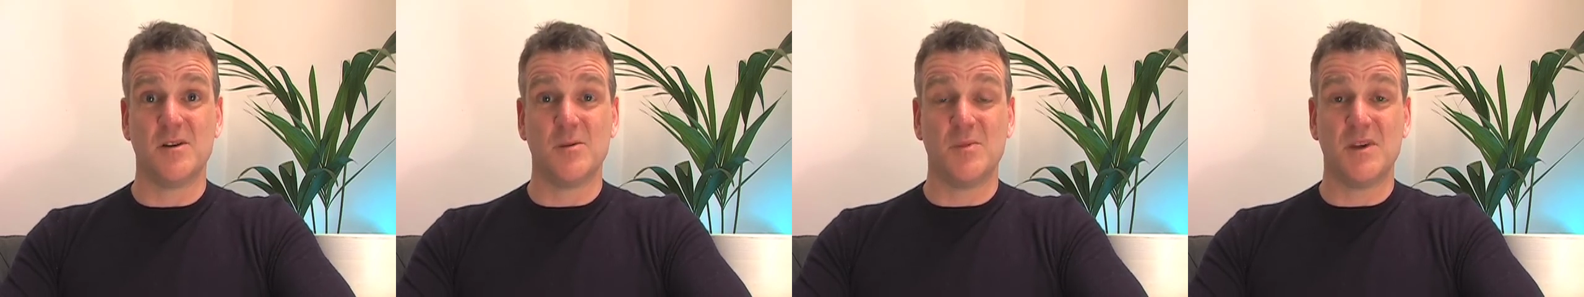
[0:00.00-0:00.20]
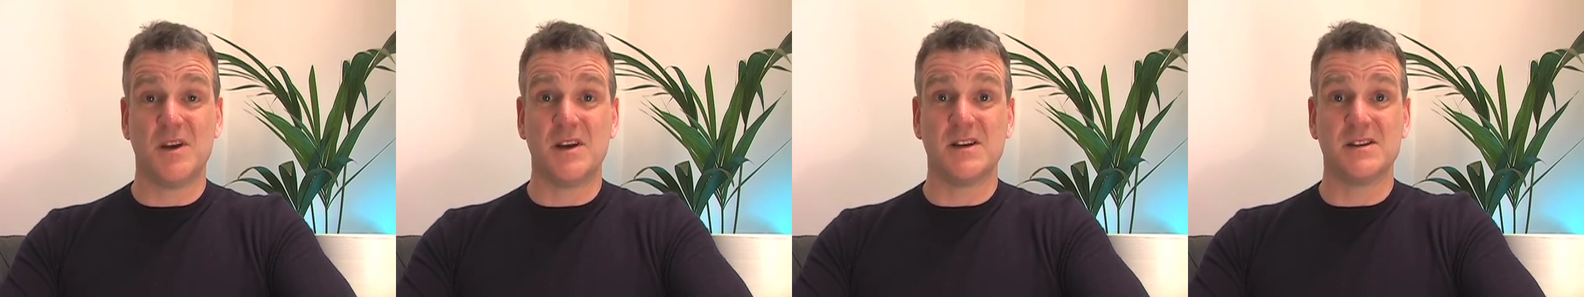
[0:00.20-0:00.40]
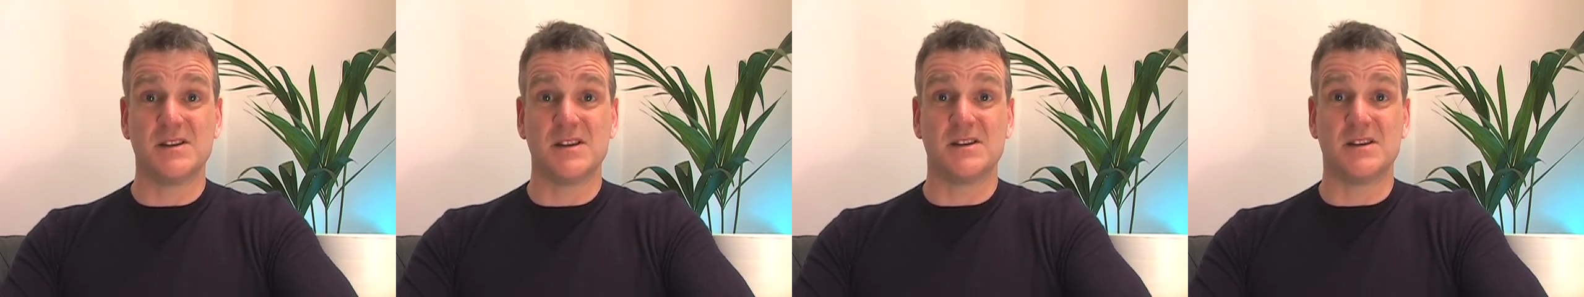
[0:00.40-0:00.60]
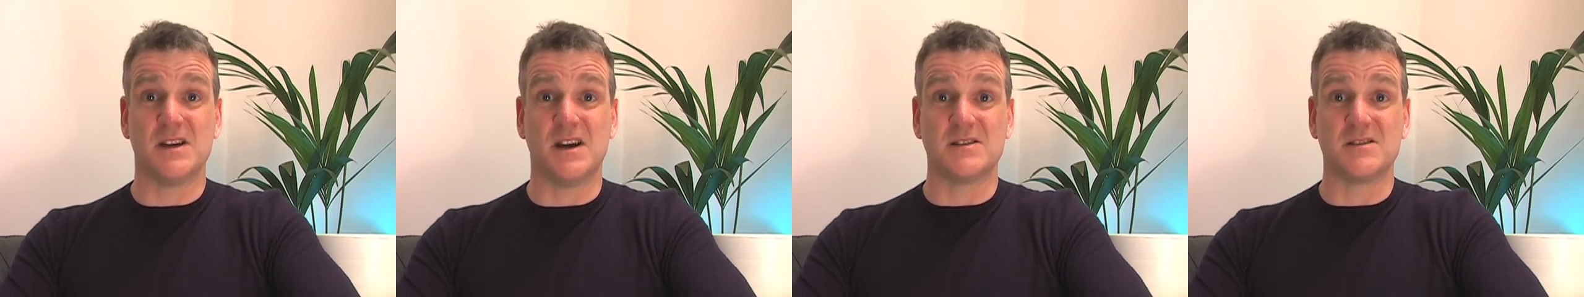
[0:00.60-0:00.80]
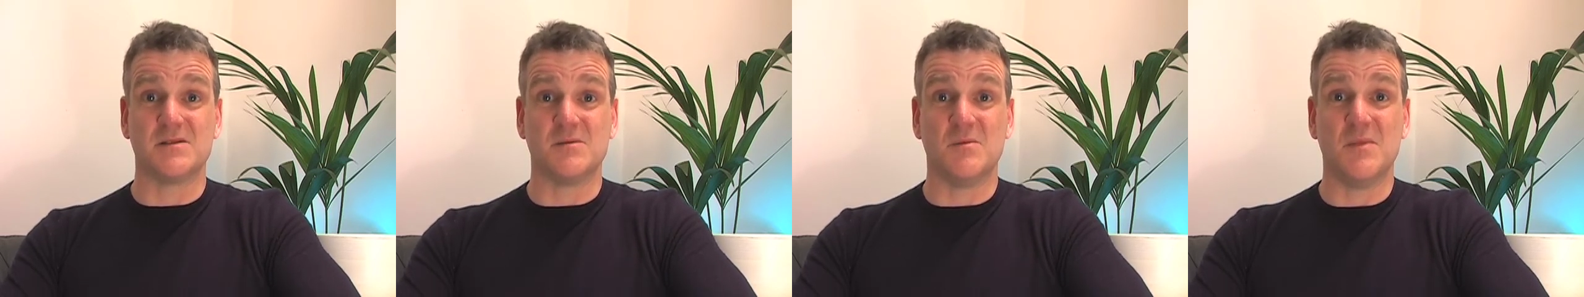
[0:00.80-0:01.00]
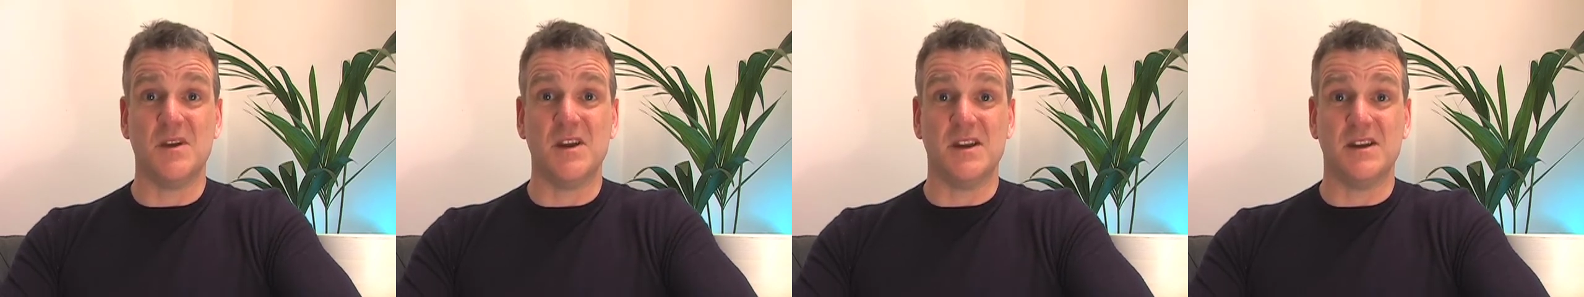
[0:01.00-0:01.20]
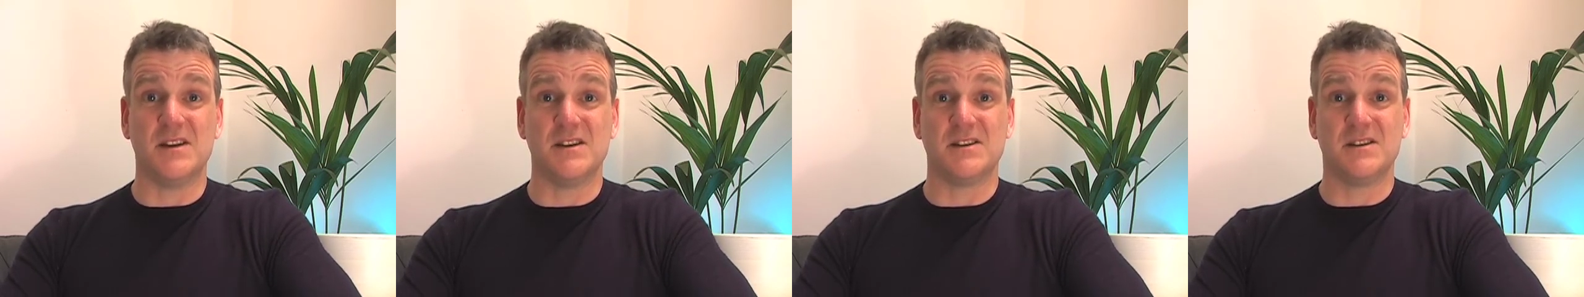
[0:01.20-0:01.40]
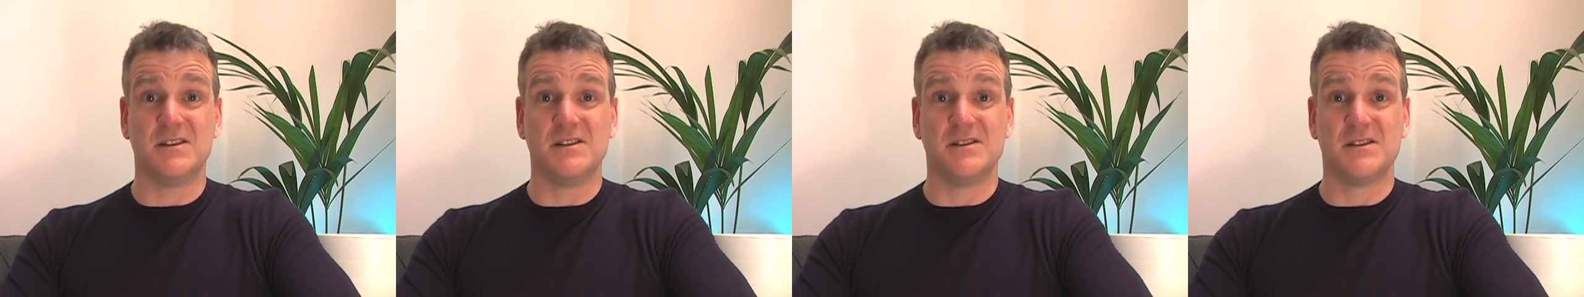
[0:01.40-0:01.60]
because it doesn't meet
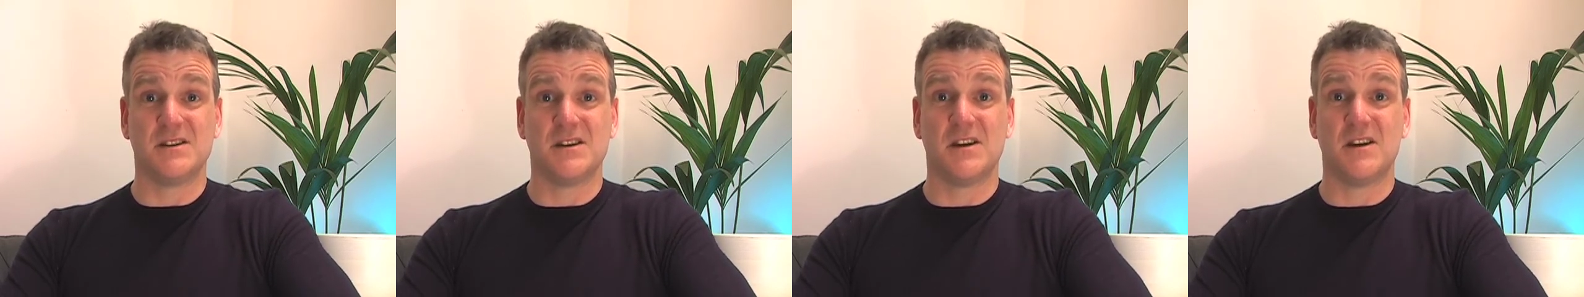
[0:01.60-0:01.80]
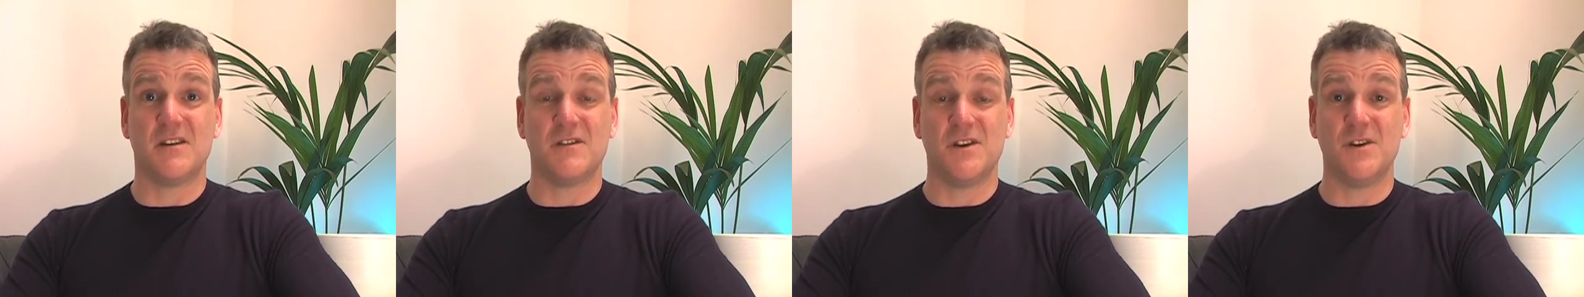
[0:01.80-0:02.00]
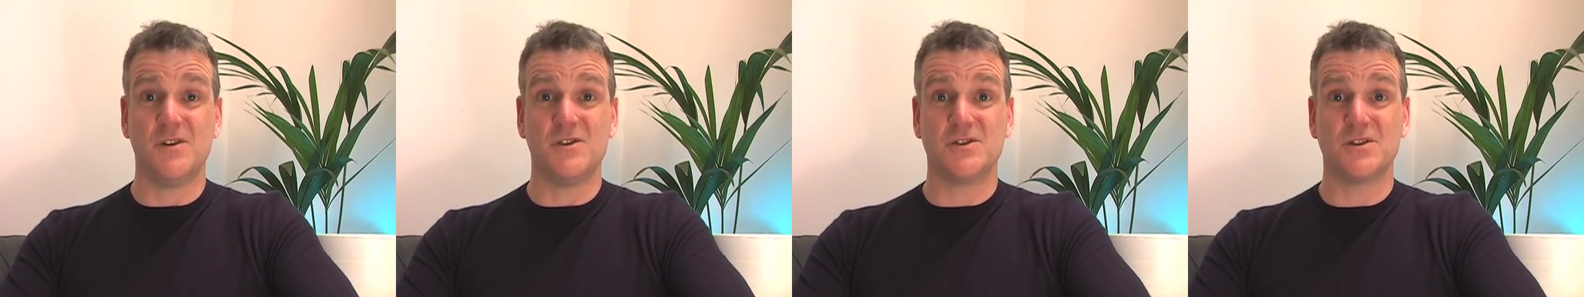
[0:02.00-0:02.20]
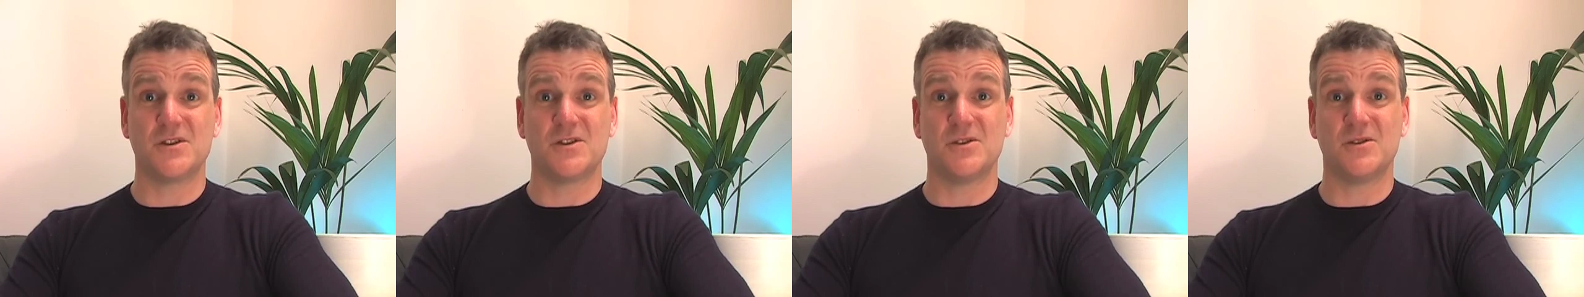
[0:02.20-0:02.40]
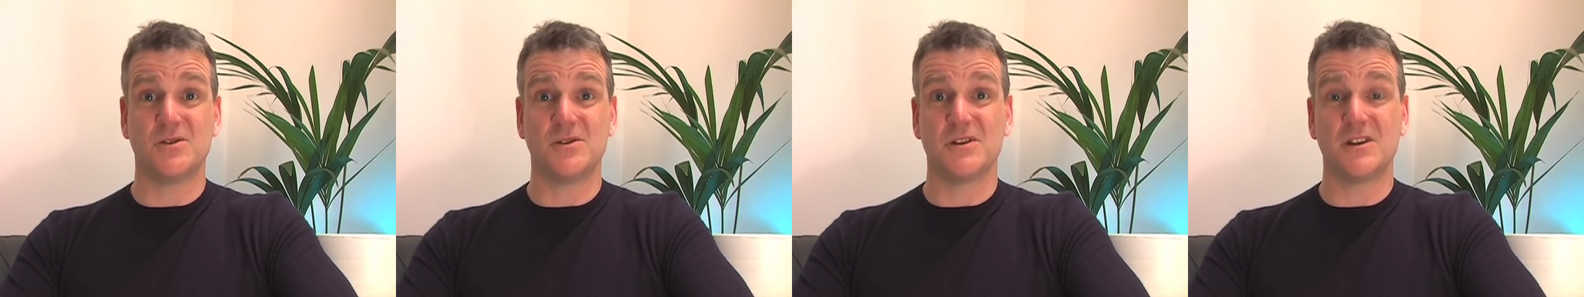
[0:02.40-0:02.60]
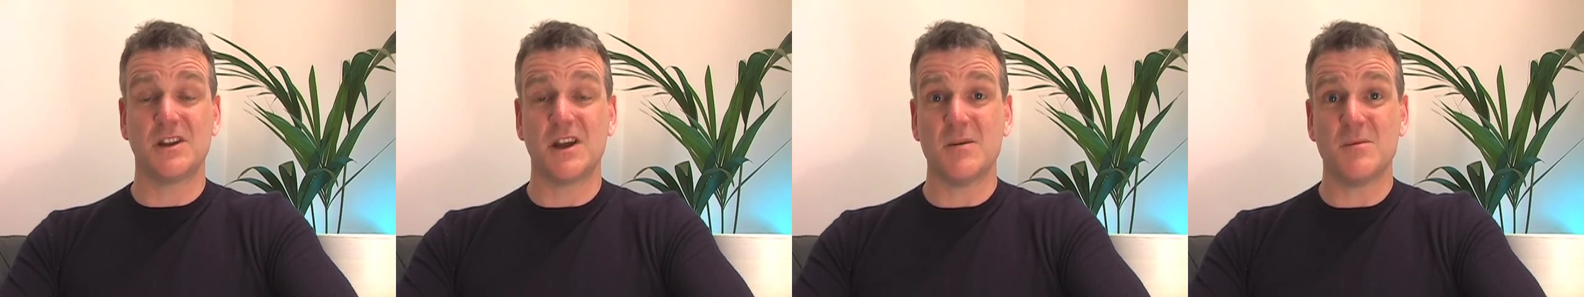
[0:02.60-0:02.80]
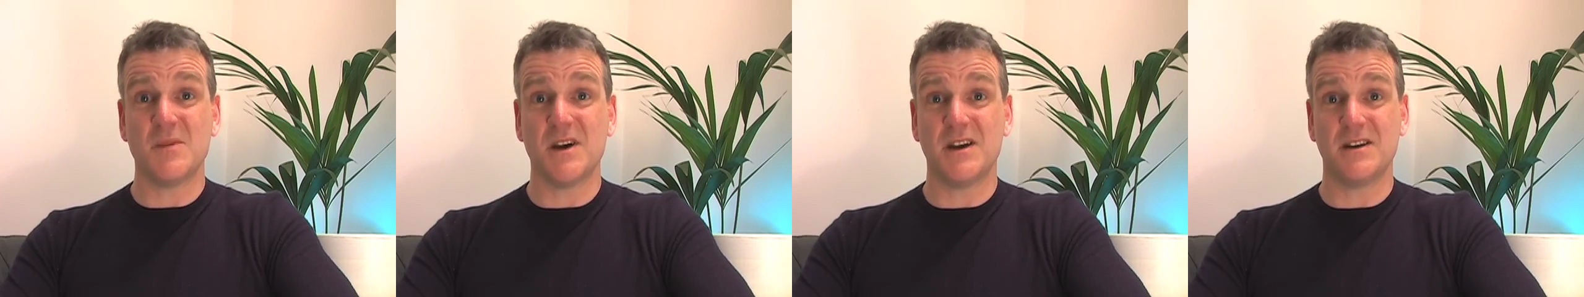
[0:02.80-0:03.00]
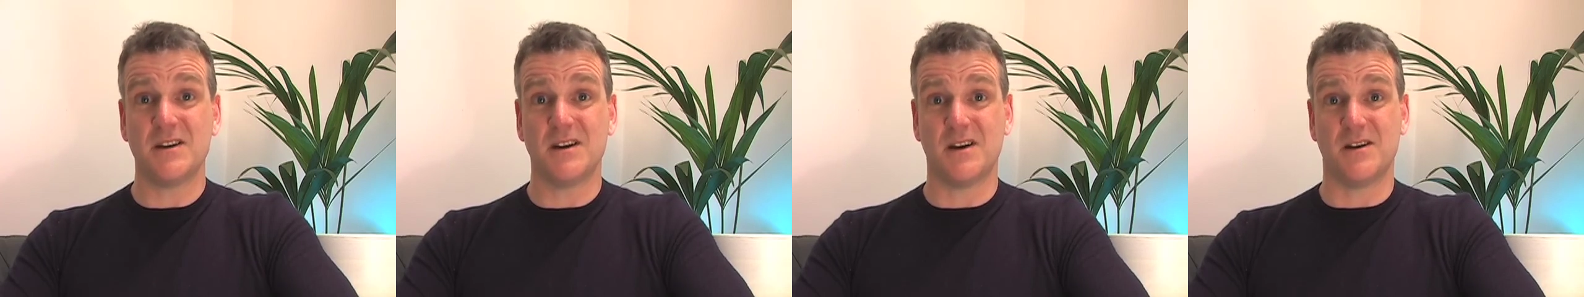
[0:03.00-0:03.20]
a future thought that they
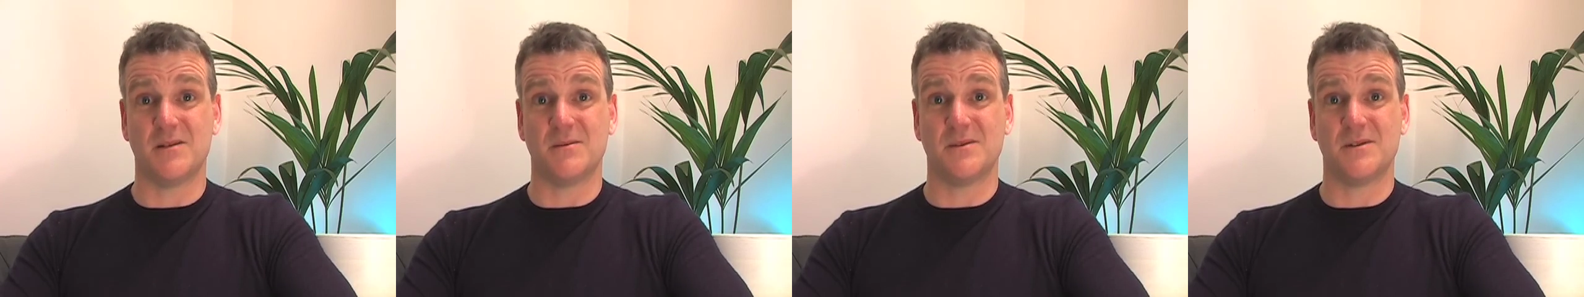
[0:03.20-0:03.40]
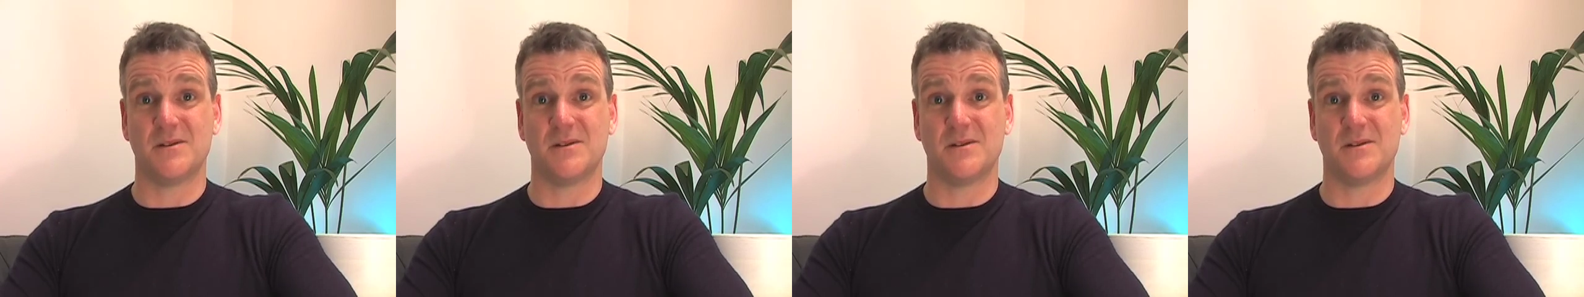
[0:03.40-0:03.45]
made up.